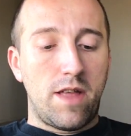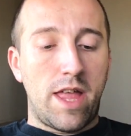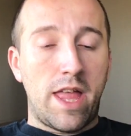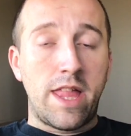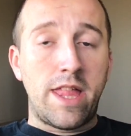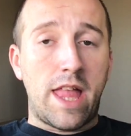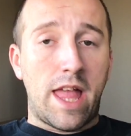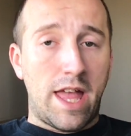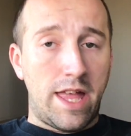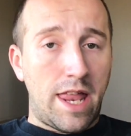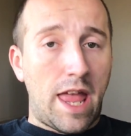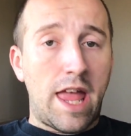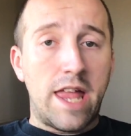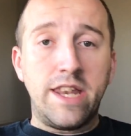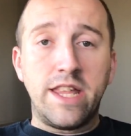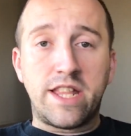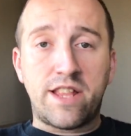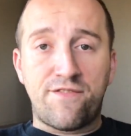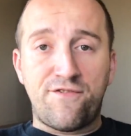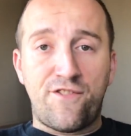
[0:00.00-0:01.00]
And
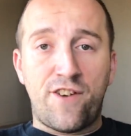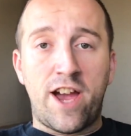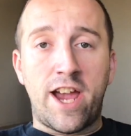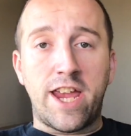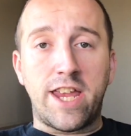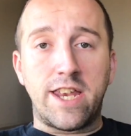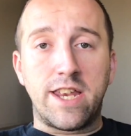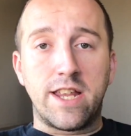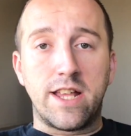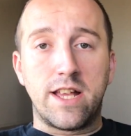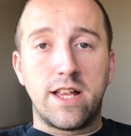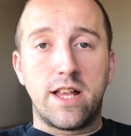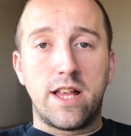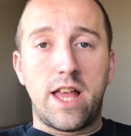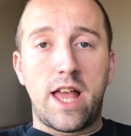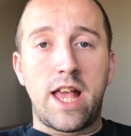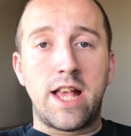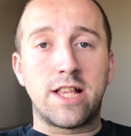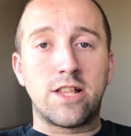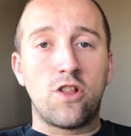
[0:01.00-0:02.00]
it's fine
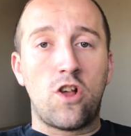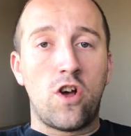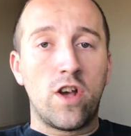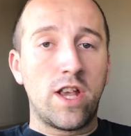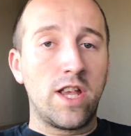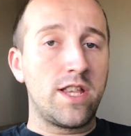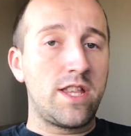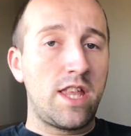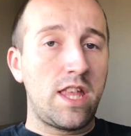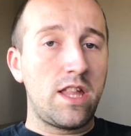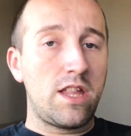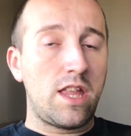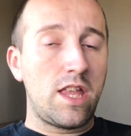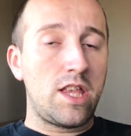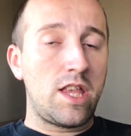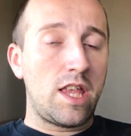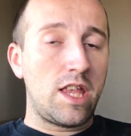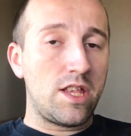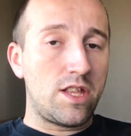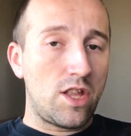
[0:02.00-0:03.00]
as long as the
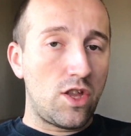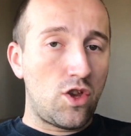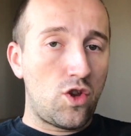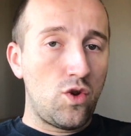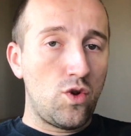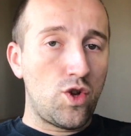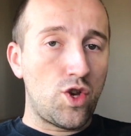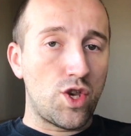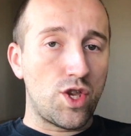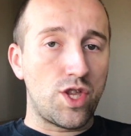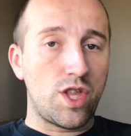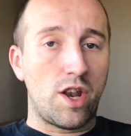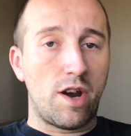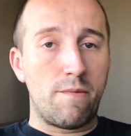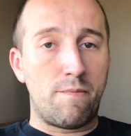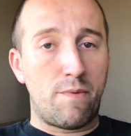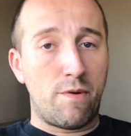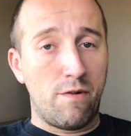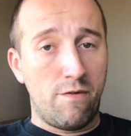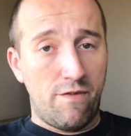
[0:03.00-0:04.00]
institutions that
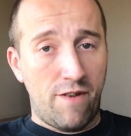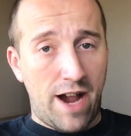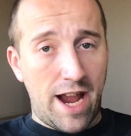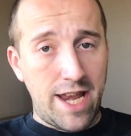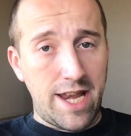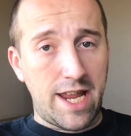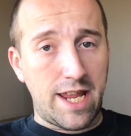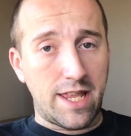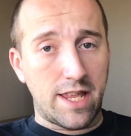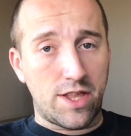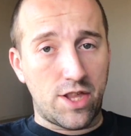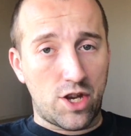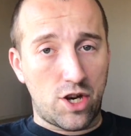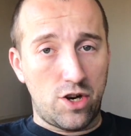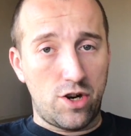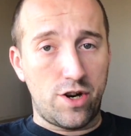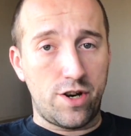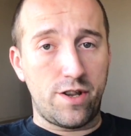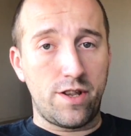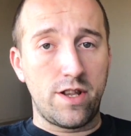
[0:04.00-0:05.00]
are providing the
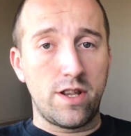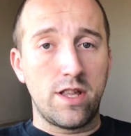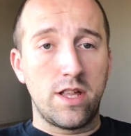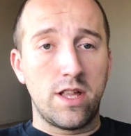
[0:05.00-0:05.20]
third